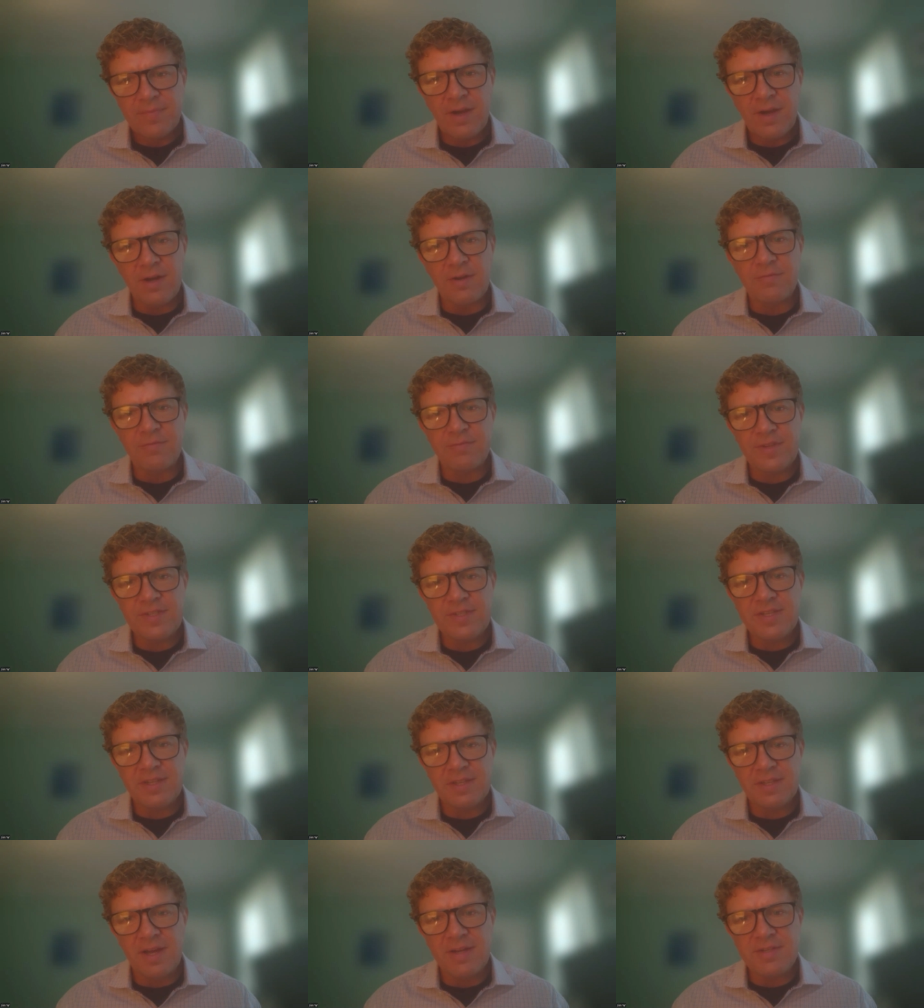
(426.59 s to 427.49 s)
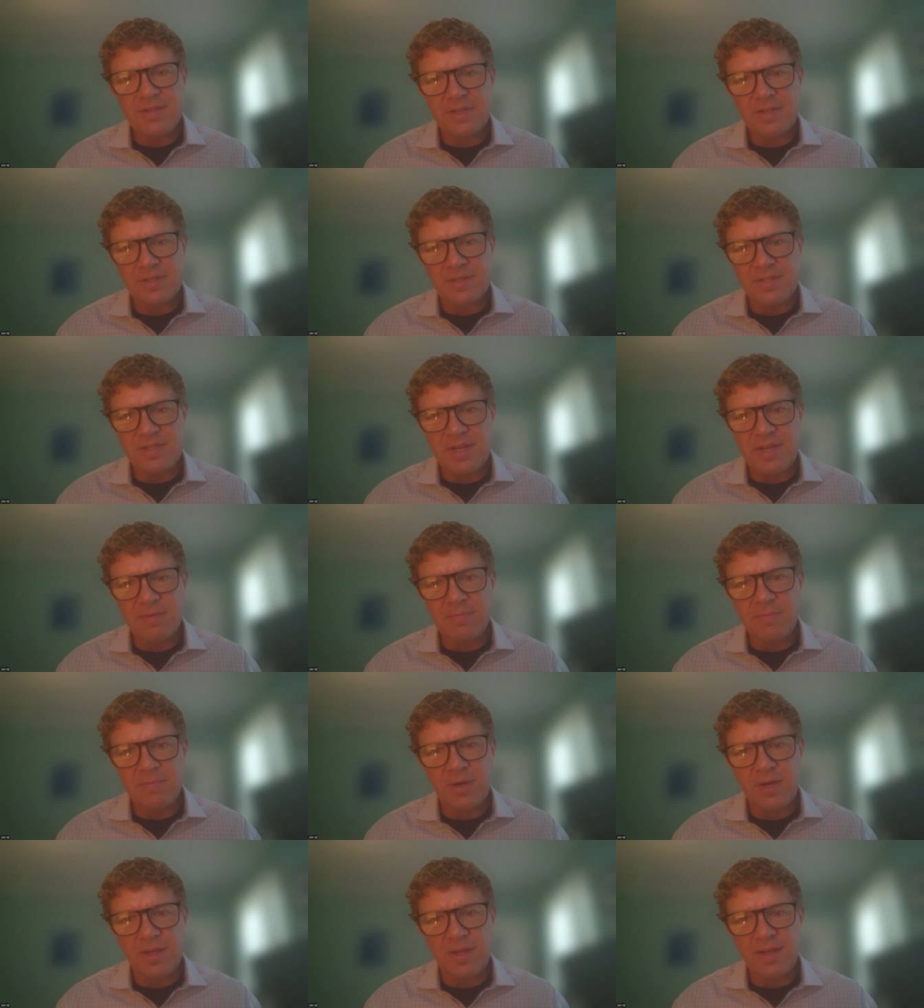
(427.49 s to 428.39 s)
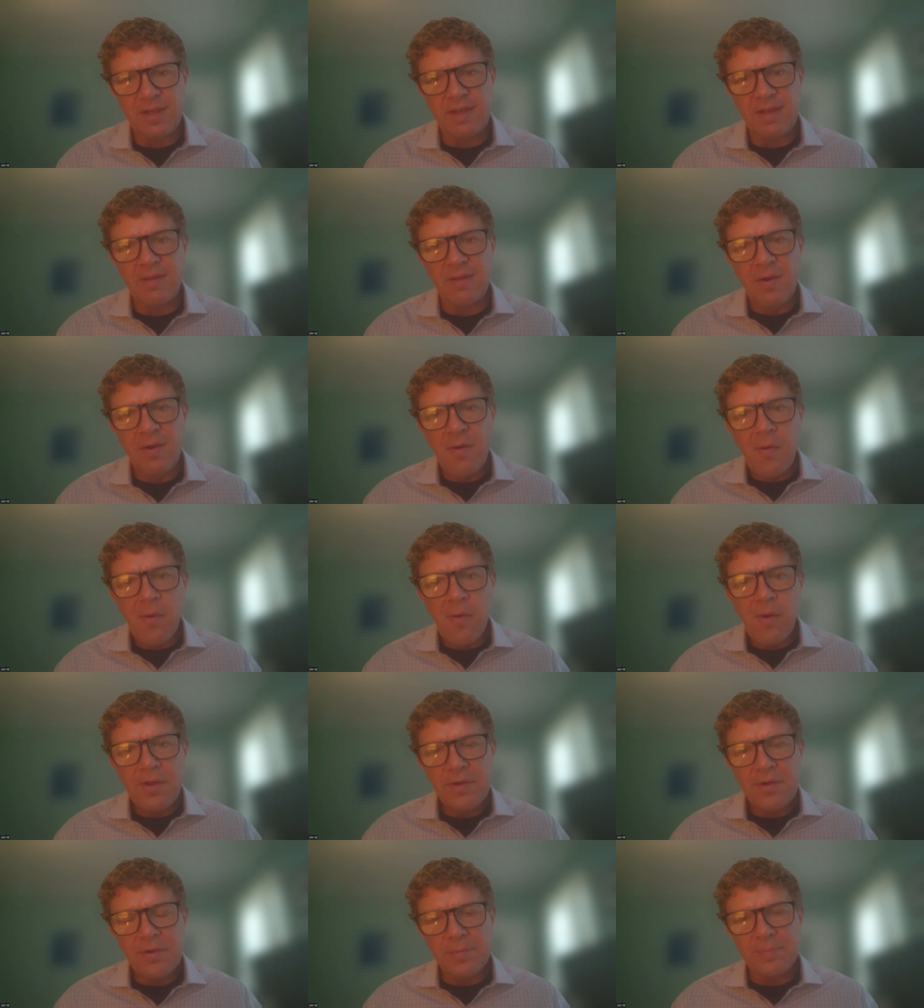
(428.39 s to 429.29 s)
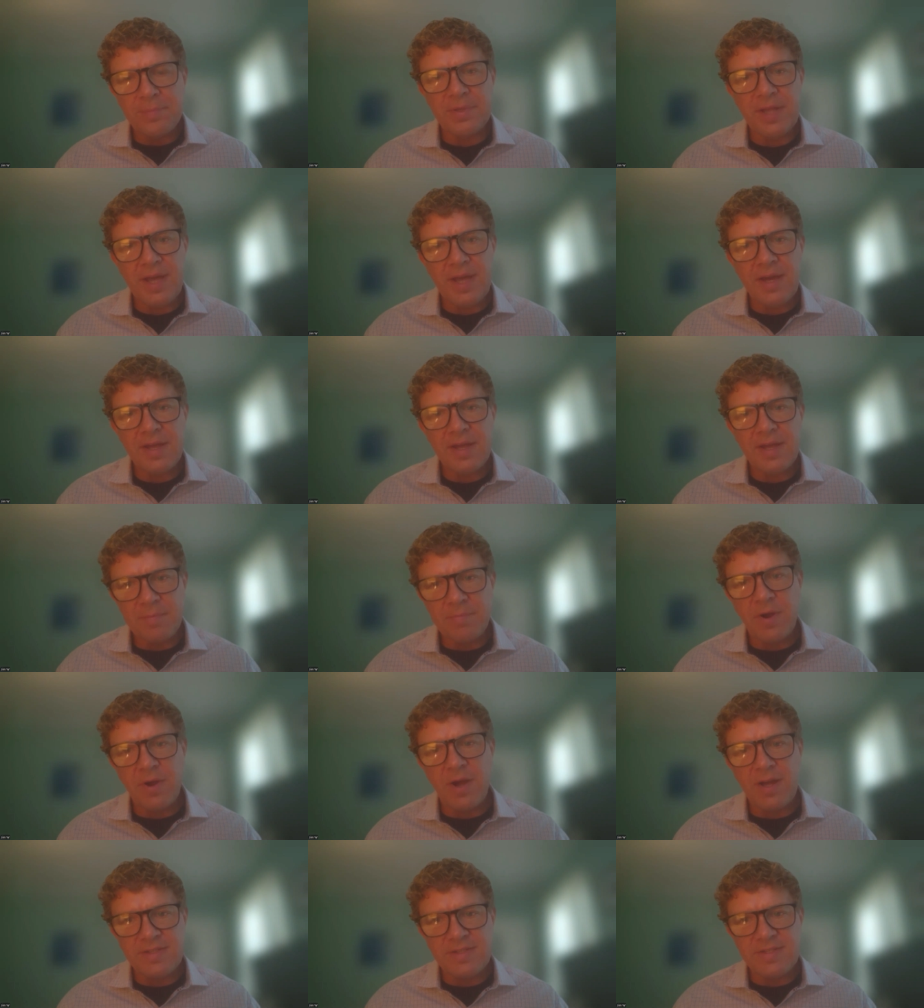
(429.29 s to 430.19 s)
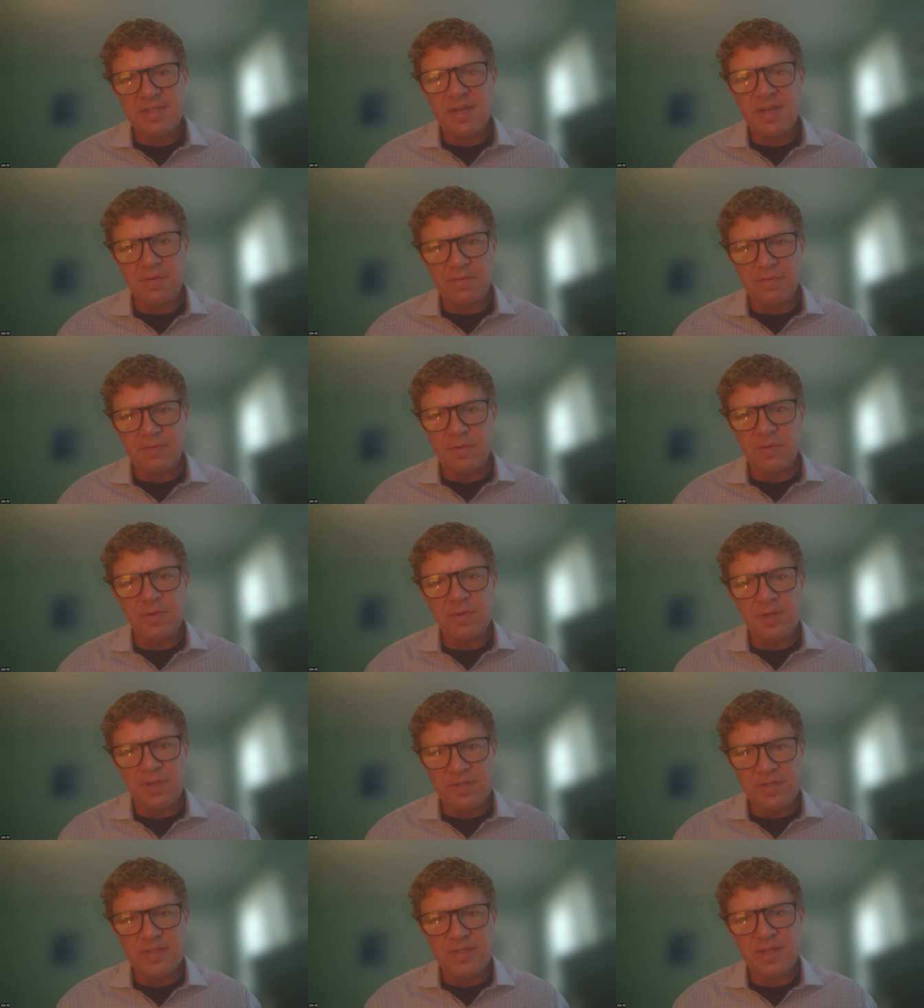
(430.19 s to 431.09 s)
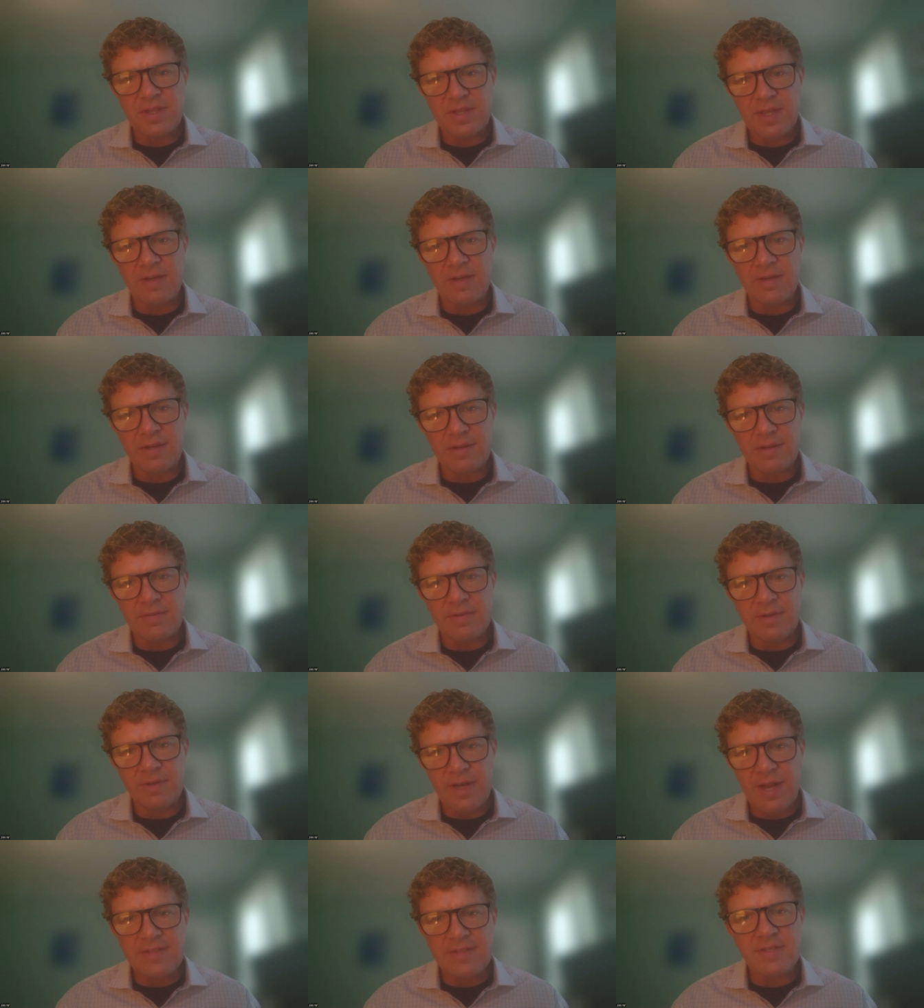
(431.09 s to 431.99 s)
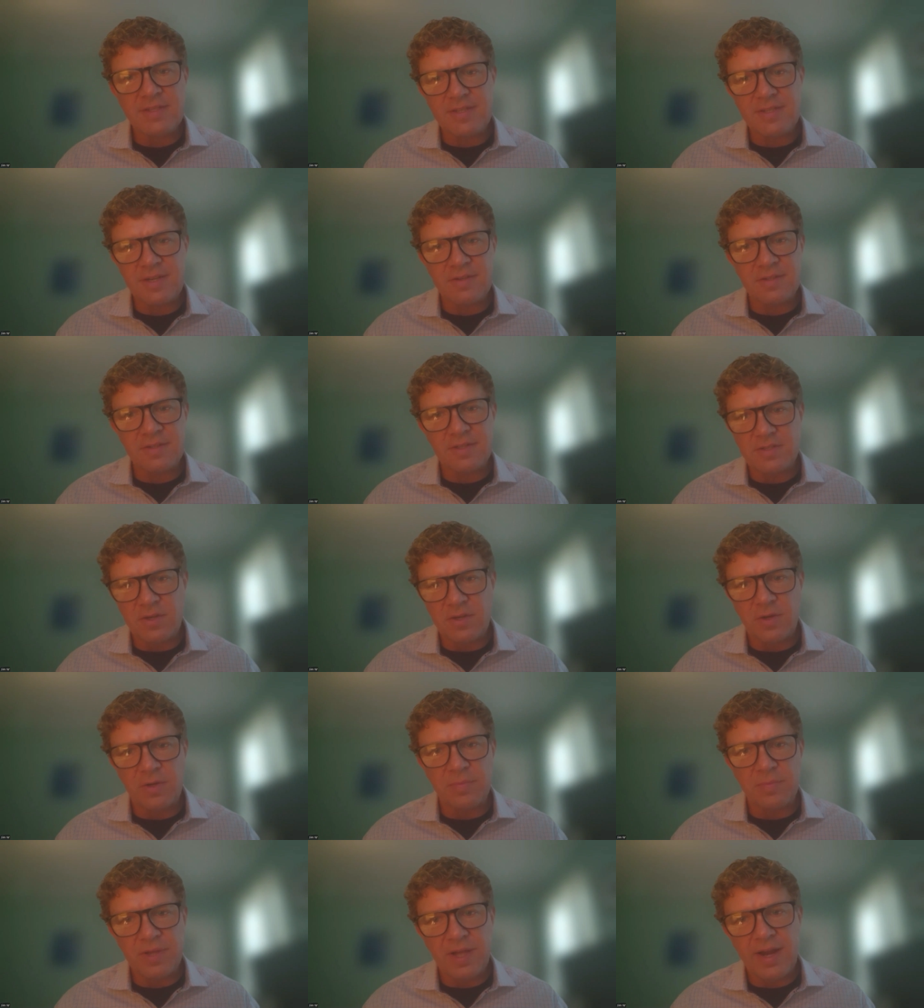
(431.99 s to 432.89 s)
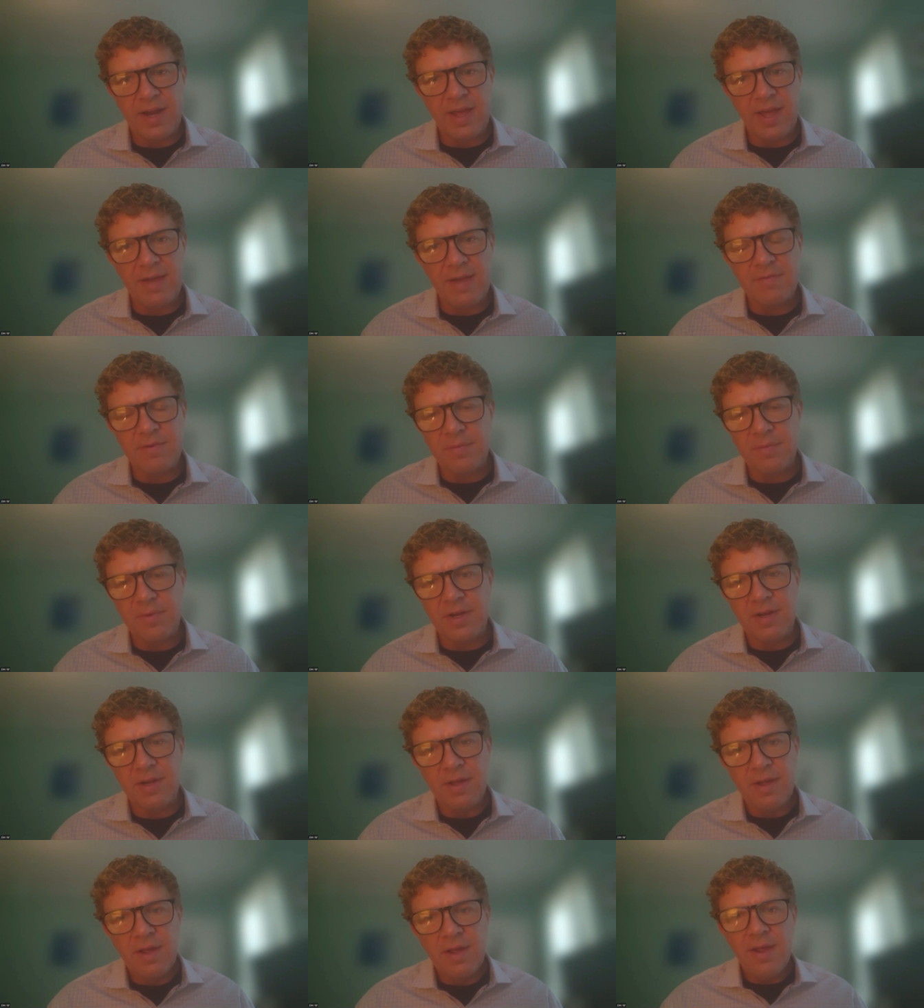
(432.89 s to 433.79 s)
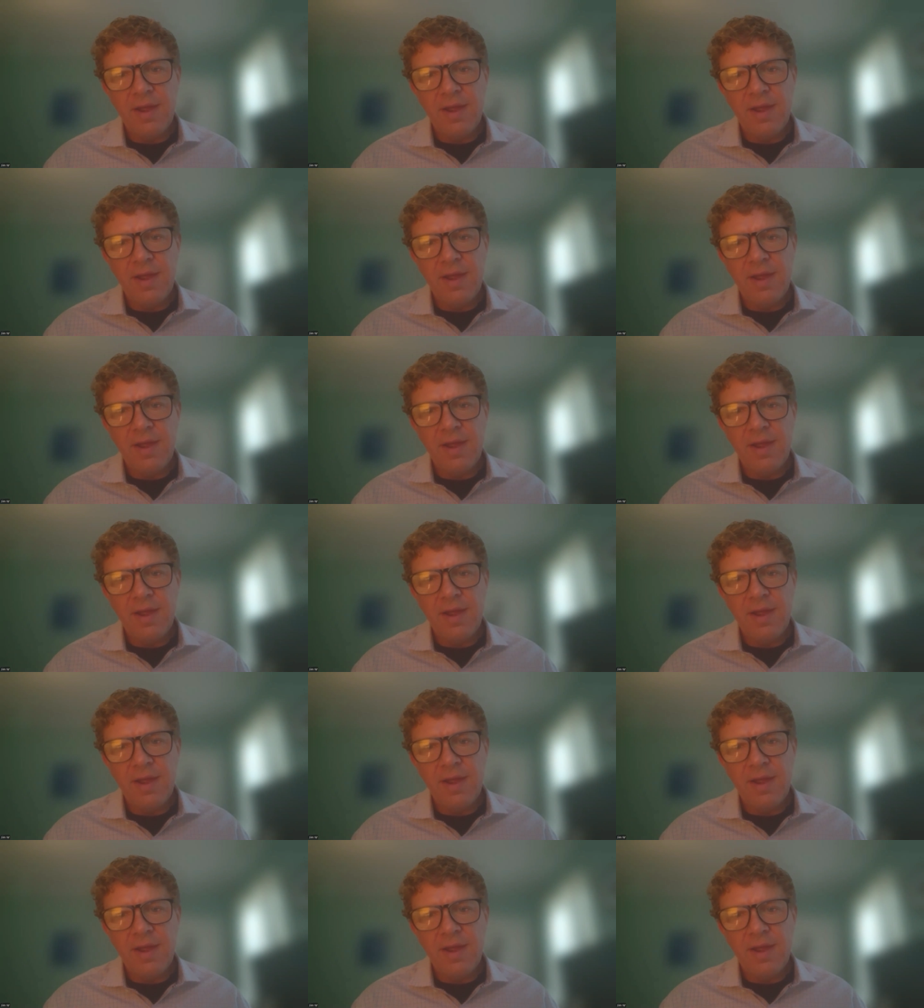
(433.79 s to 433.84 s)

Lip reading: on a physiological standpoint, like you're applying a broad set of rules that necessarily don't apply to everyone.